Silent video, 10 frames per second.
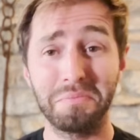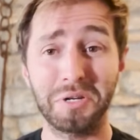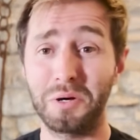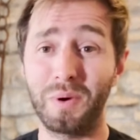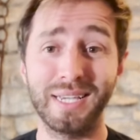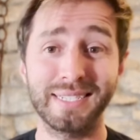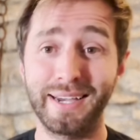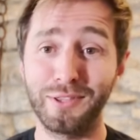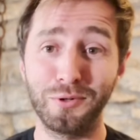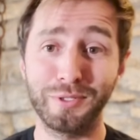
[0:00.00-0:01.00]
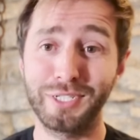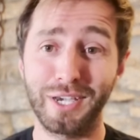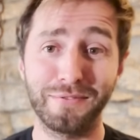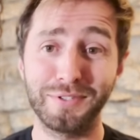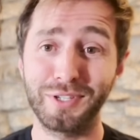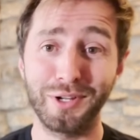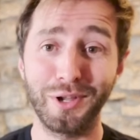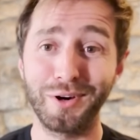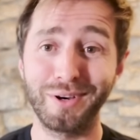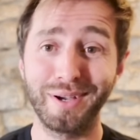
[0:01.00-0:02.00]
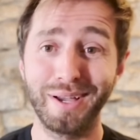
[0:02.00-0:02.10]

Don't know why it sat on the naughty shelf for so long,